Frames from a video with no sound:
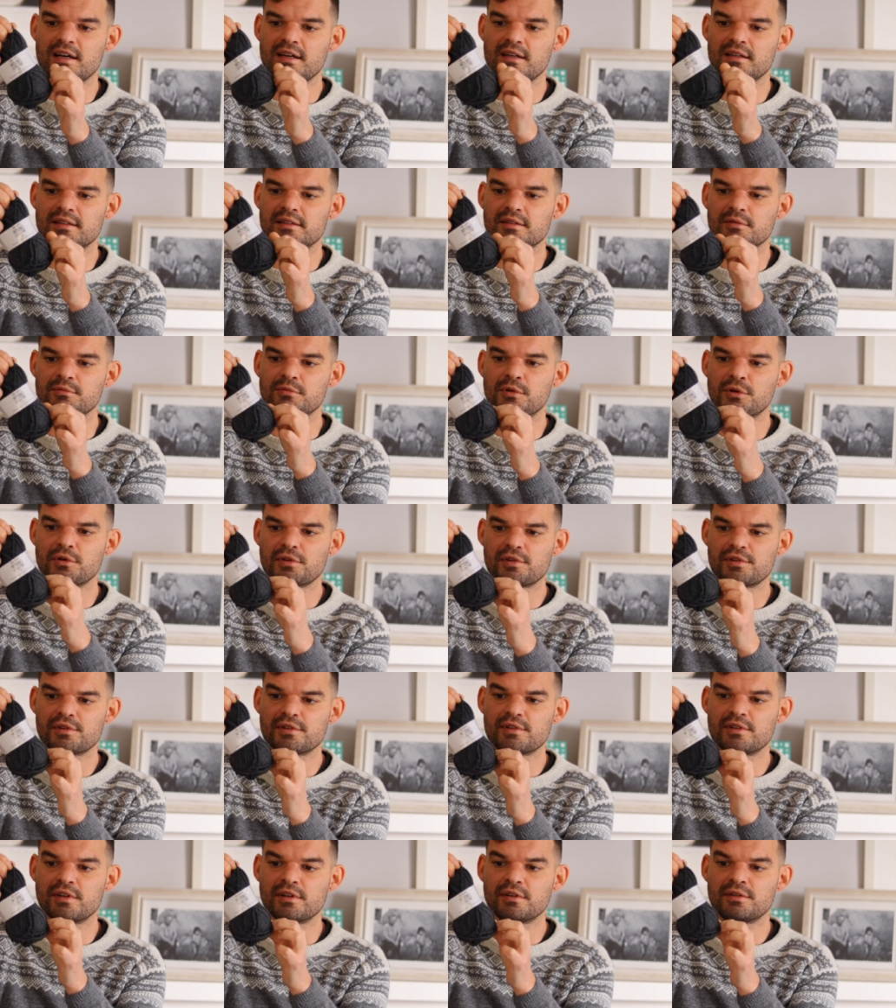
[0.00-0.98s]
it's a
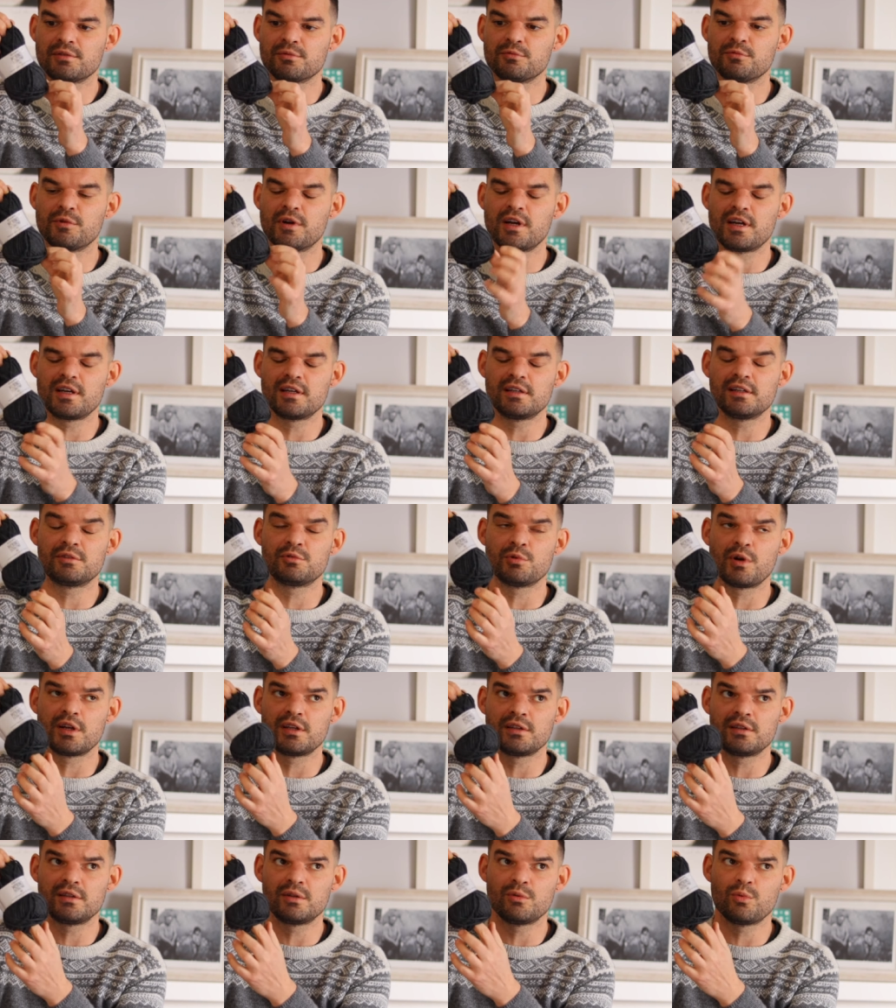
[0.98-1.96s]
worsted weight
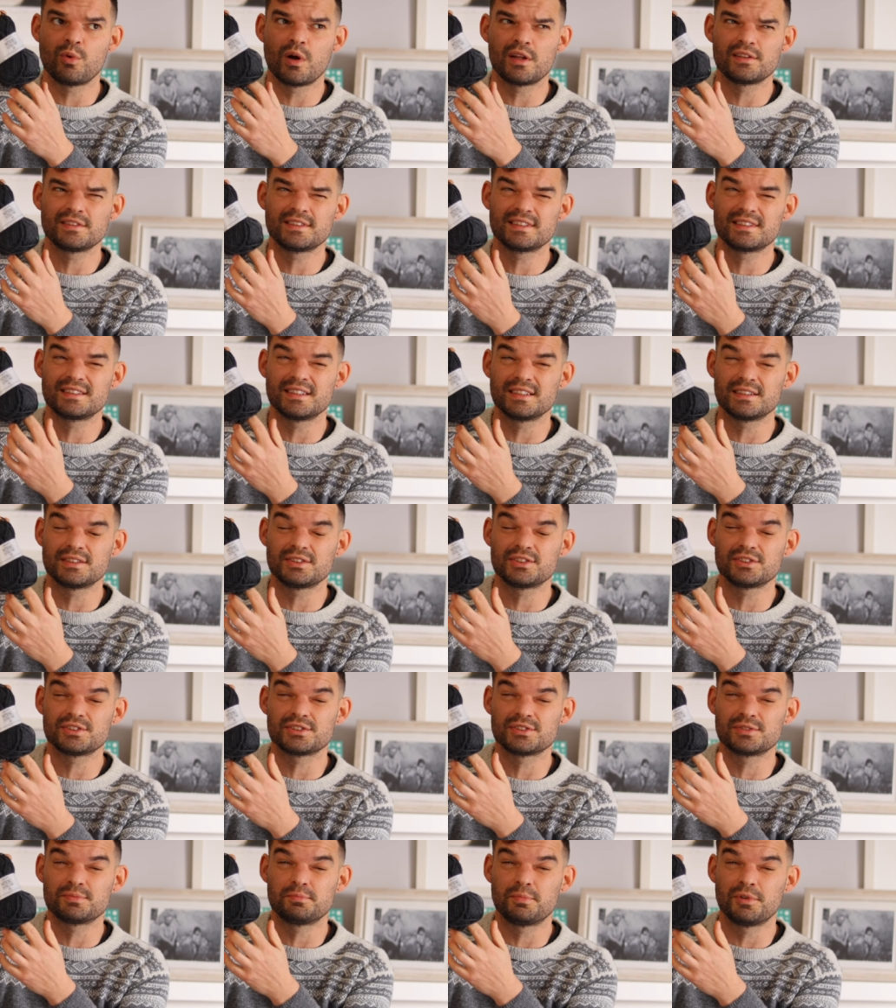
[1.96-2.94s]
21
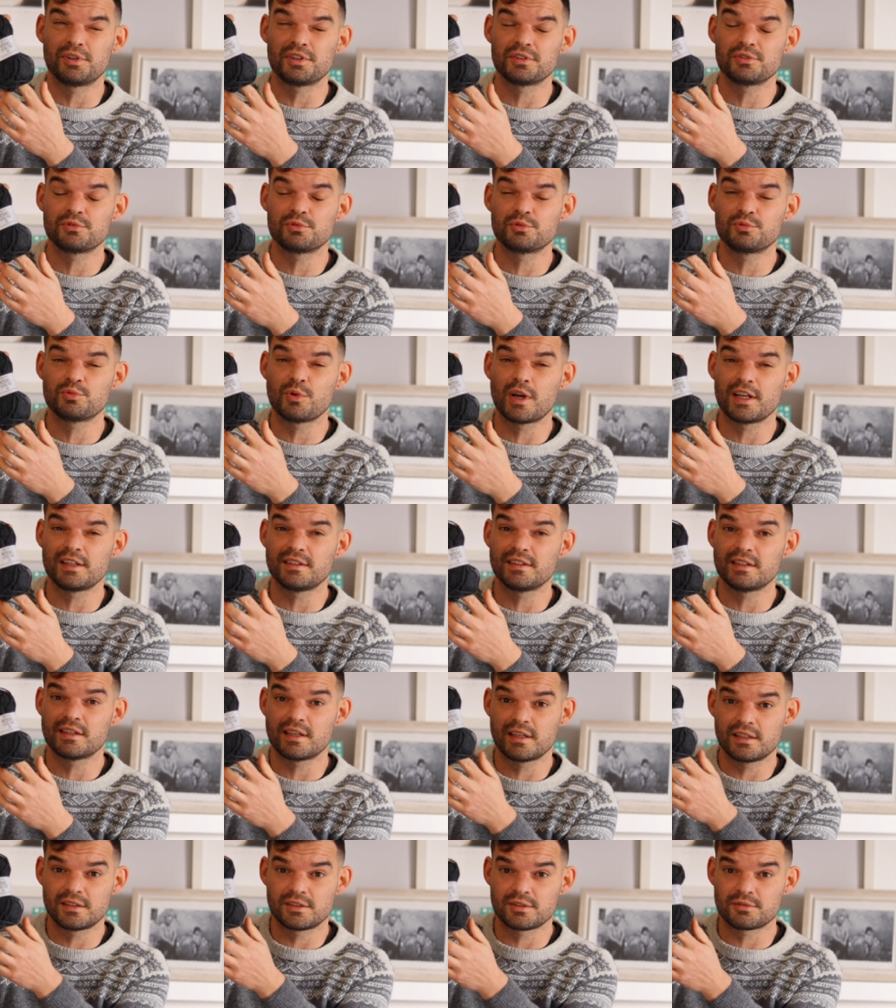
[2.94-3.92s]
stitches per
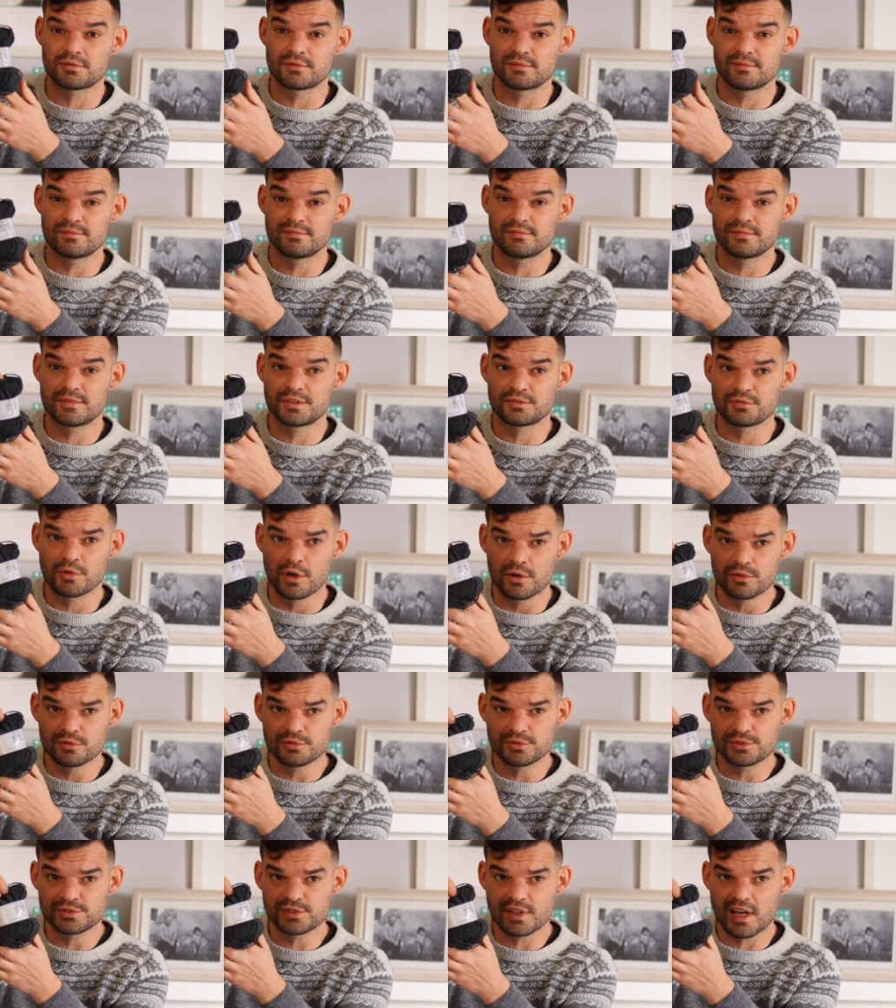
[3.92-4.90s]
28
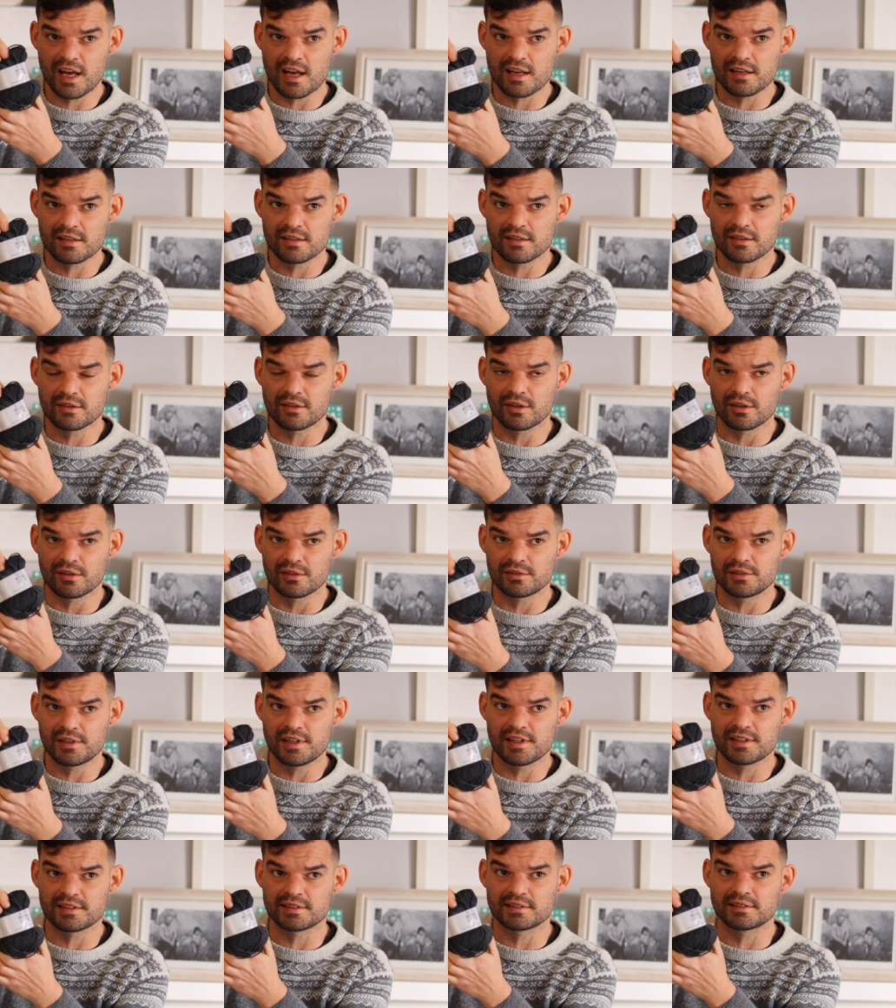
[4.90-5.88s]
rows and the color
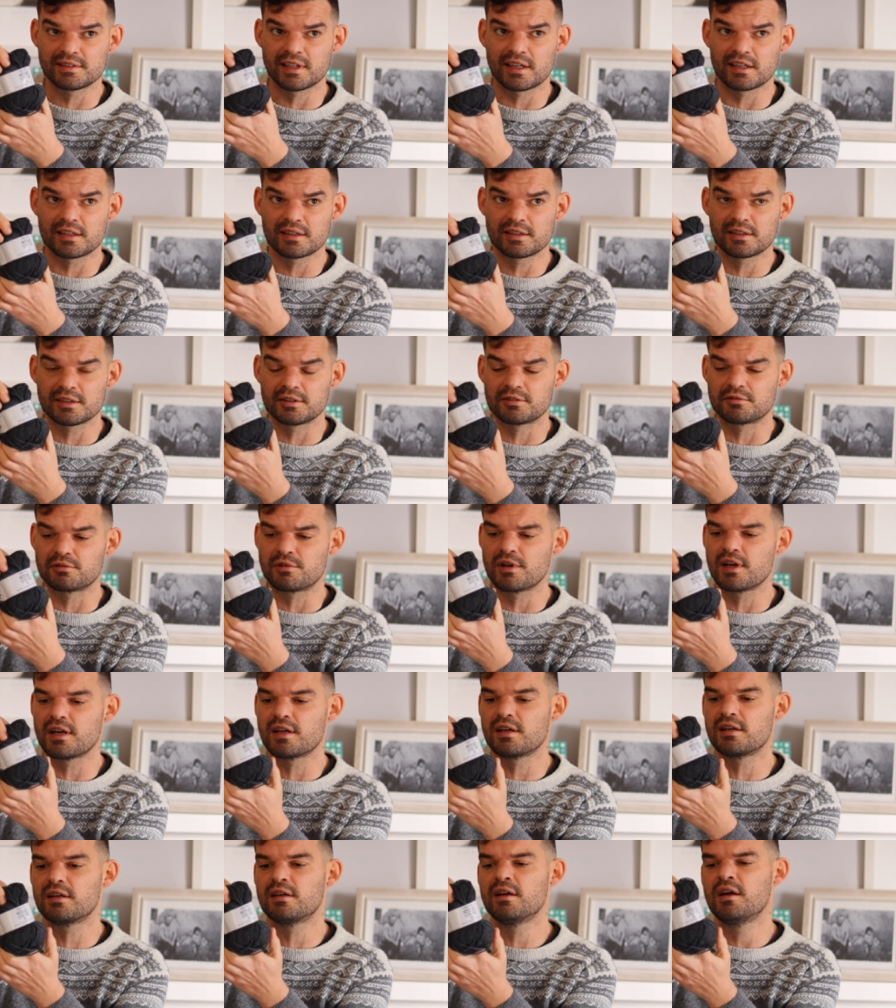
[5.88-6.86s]
is dark
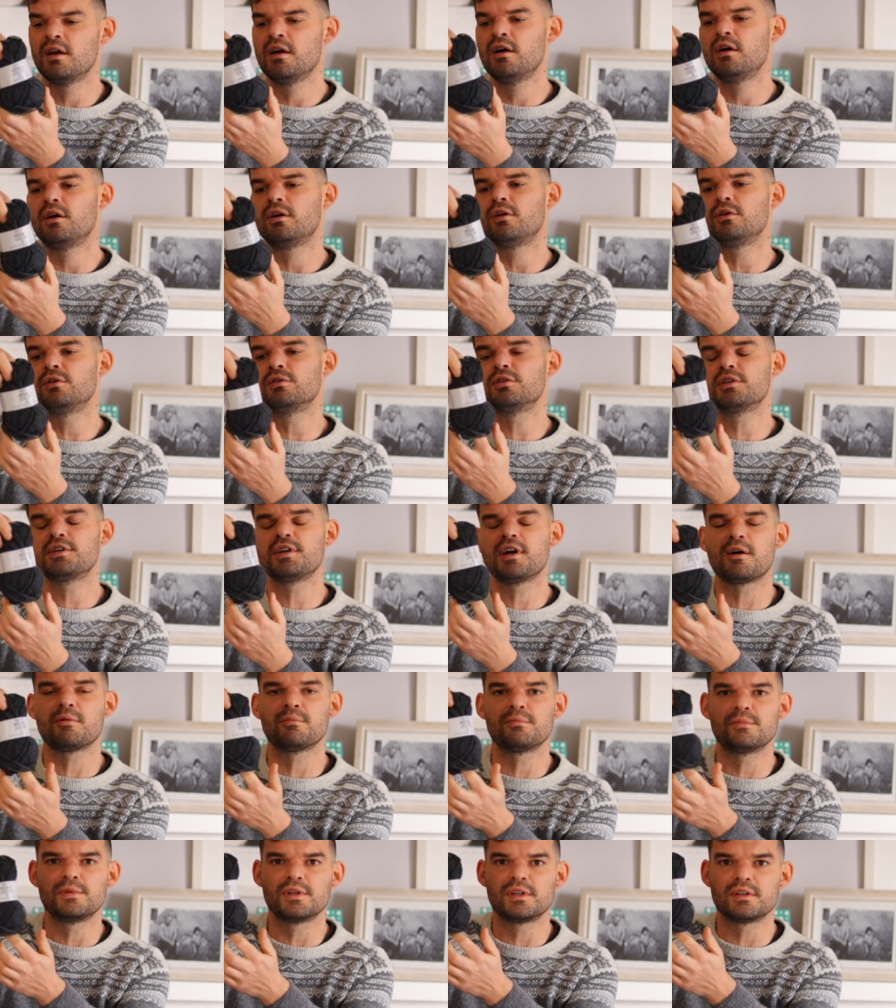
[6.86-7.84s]
gray or
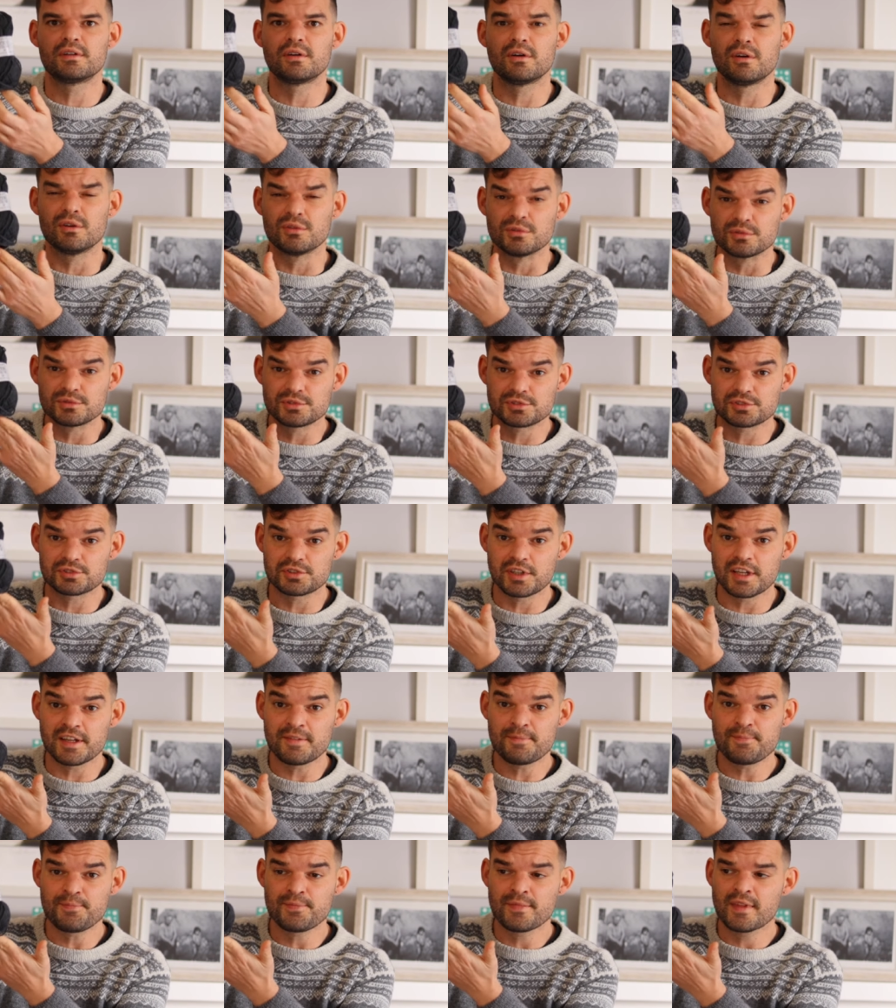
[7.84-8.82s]
number
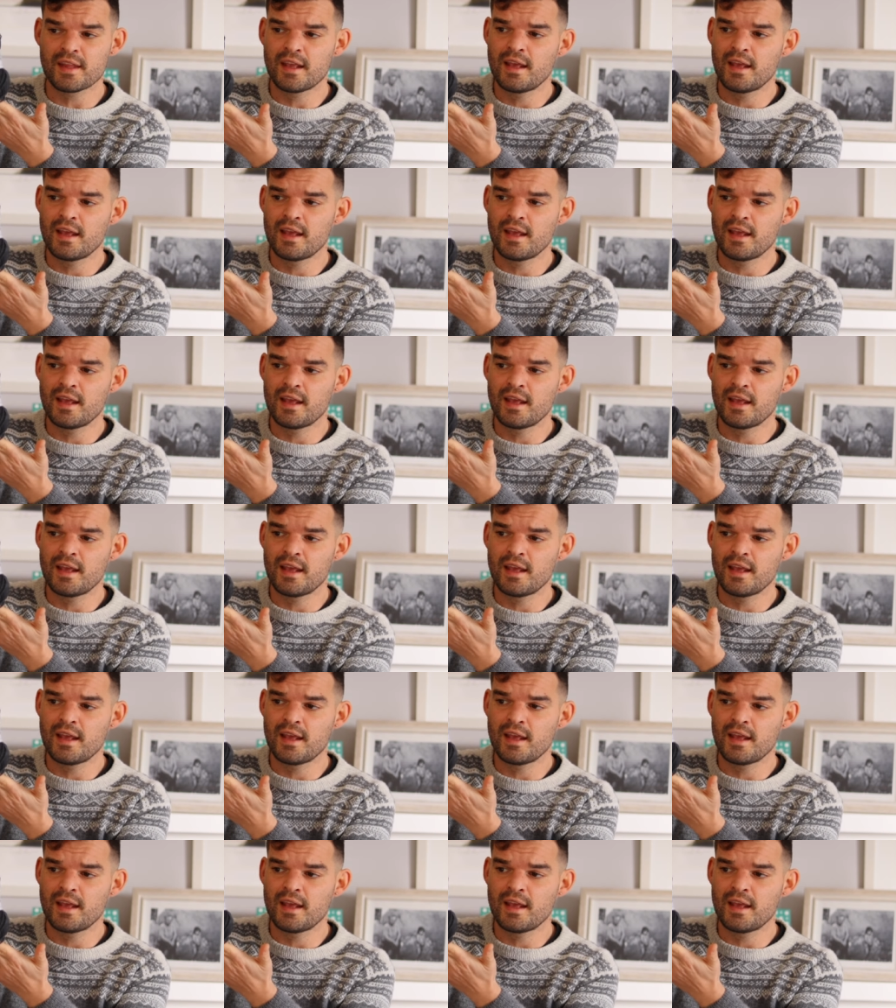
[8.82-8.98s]
03.